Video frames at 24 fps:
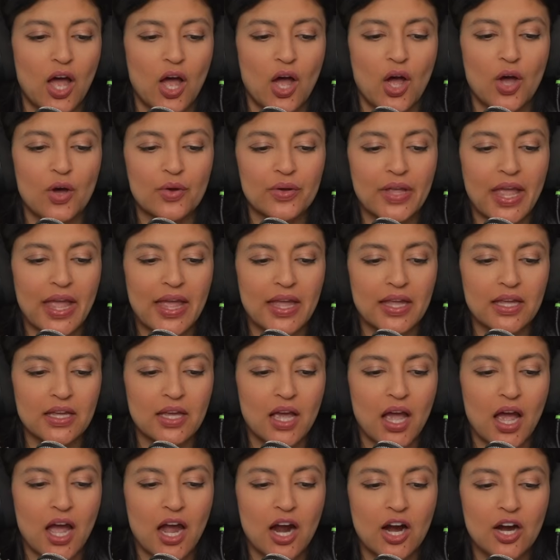Okay,
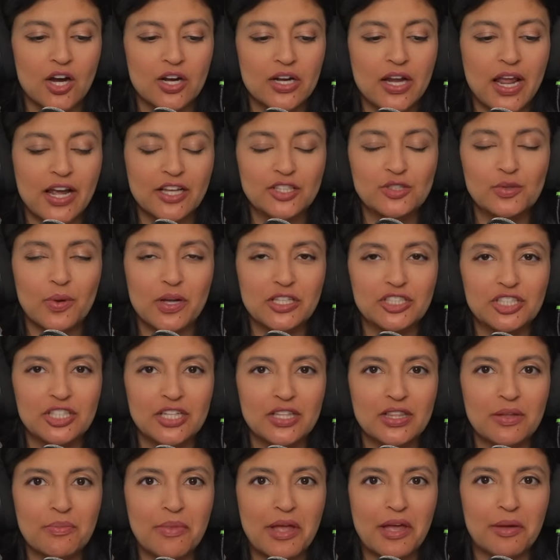our next question
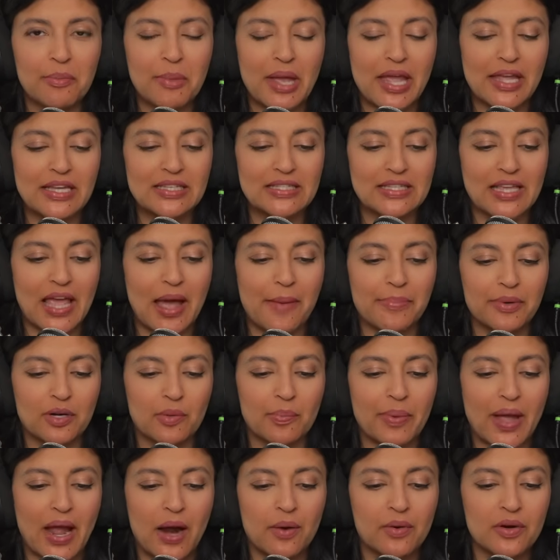in the mailbag is Capital
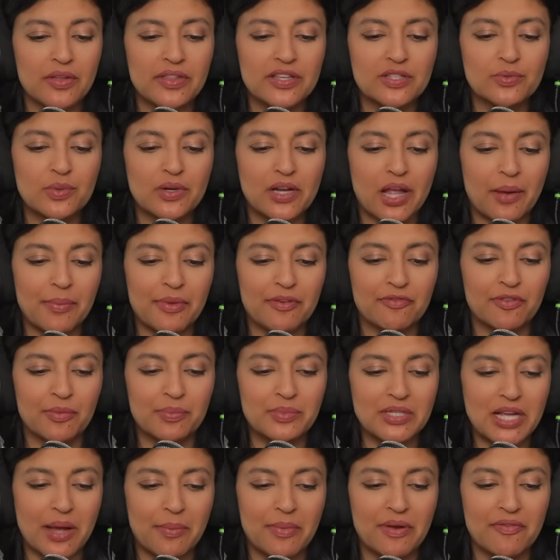Power. This one coming from
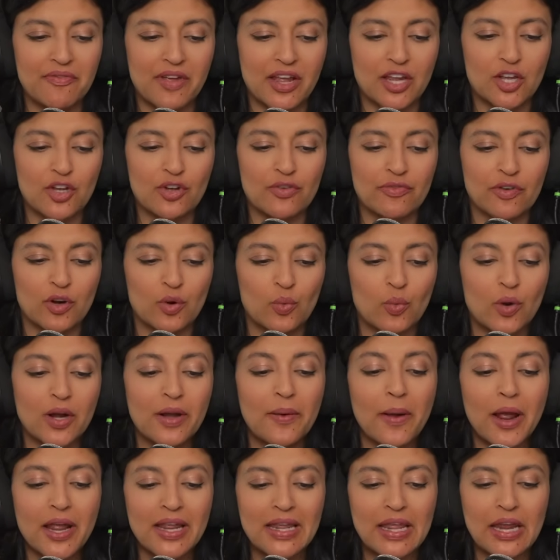Deb in Vancouver.
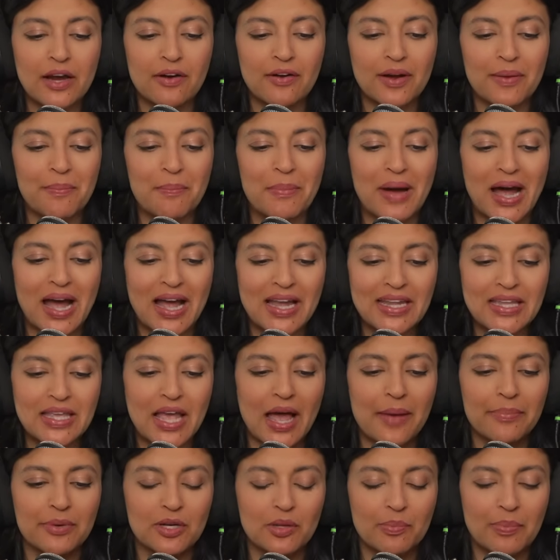Would Garey buy
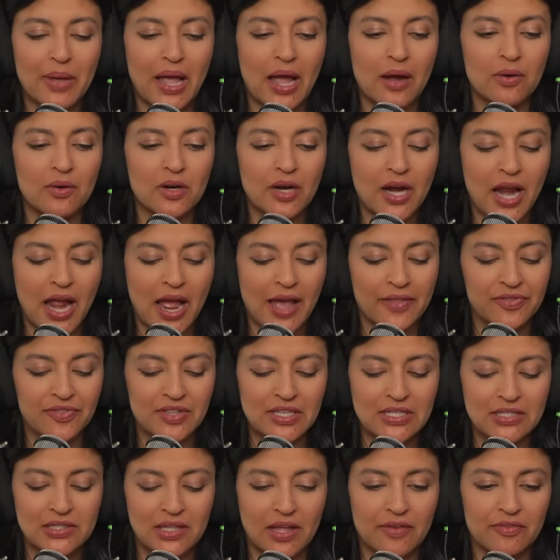Capital Power at
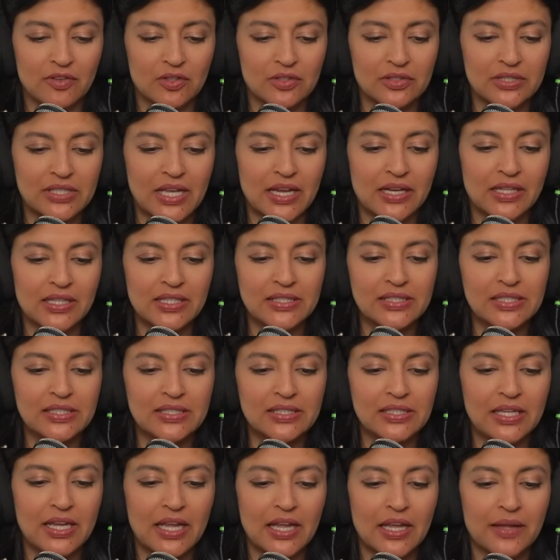these levels? And this
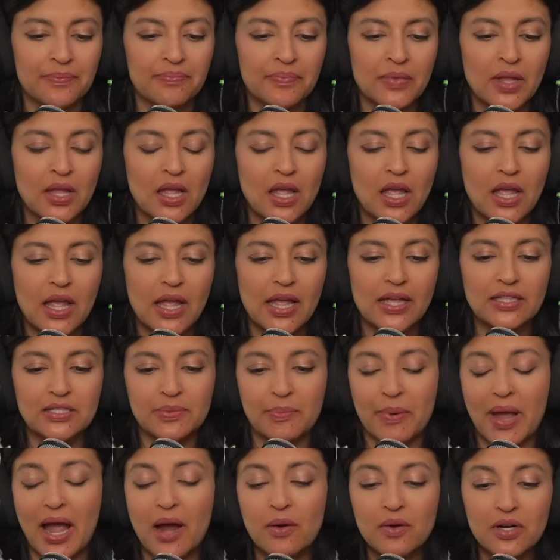is it's a
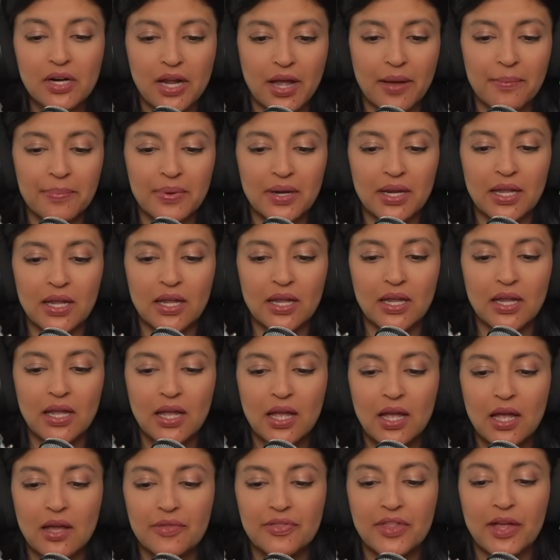power company
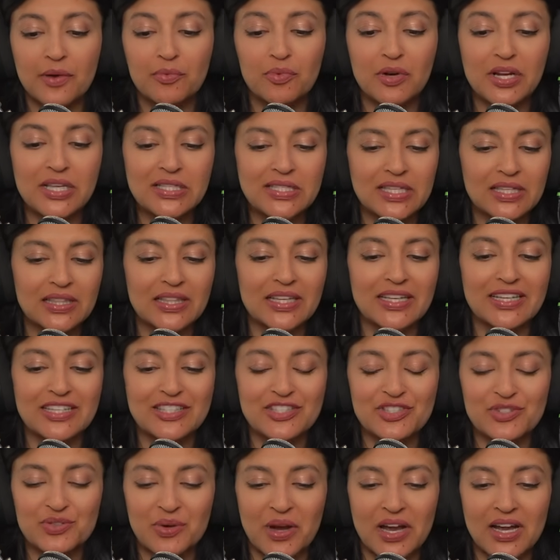that recently
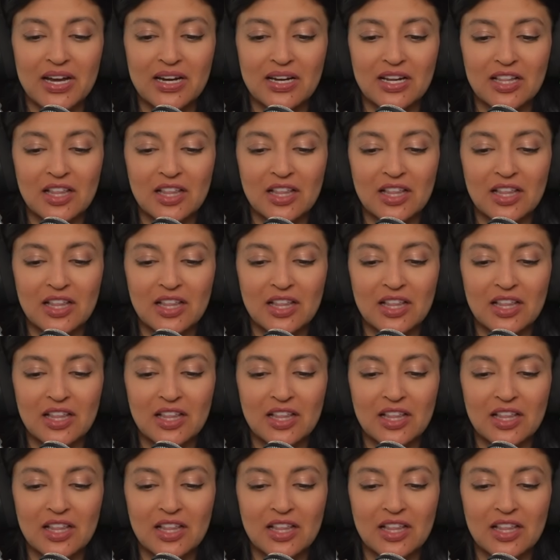has traded a